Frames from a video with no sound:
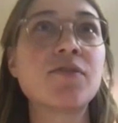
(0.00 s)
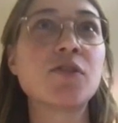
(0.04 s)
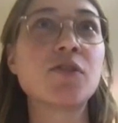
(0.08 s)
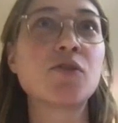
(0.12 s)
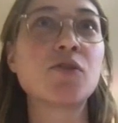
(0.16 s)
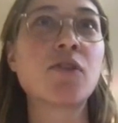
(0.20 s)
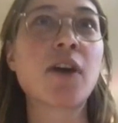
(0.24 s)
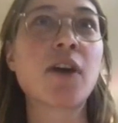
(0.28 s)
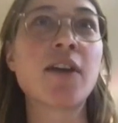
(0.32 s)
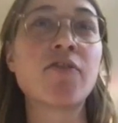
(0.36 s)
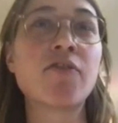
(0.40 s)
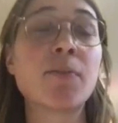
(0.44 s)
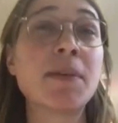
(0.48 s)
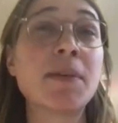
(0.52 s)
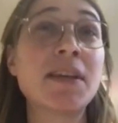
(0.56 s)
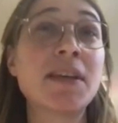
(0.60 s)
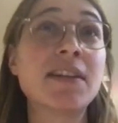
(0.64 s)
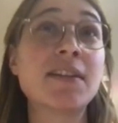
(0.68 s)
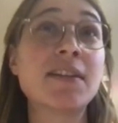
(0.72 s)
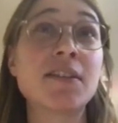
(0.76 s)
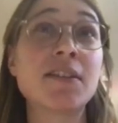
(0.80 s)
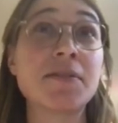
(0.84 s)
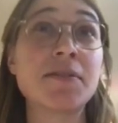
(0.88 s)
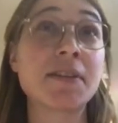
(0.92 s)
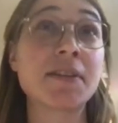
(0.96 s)
if you try and
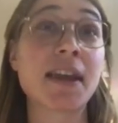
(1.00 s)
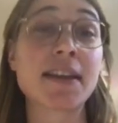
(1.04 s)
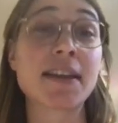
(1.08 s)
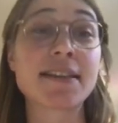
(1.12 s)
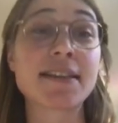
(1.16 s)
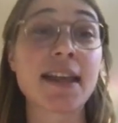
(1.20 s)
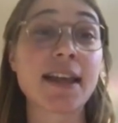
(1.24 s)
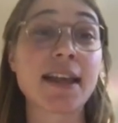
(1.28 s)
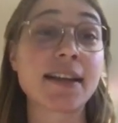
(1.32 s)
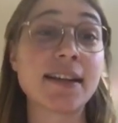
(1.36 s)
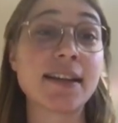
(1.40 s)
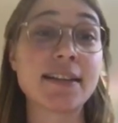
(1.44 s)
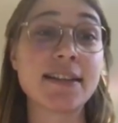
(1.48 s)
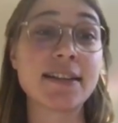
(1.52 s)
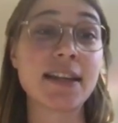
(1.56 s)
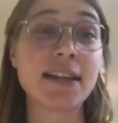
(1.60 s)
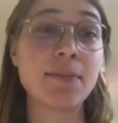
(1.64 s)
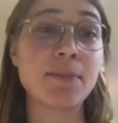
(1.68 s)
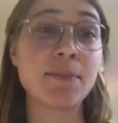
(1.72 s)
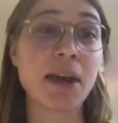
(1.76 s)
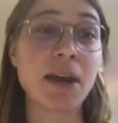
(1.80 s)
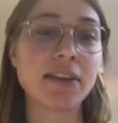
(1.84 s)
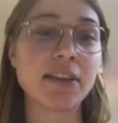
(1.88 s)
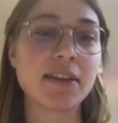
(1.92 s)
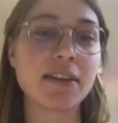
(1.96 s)
repeat it using exactly the
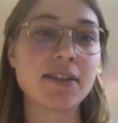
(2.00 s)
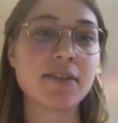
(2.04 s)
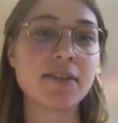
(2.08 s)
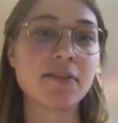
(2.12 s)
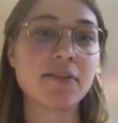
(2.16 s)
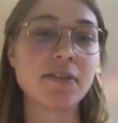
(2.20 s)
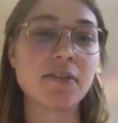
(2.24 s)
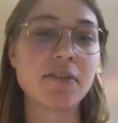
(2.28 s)
same methods,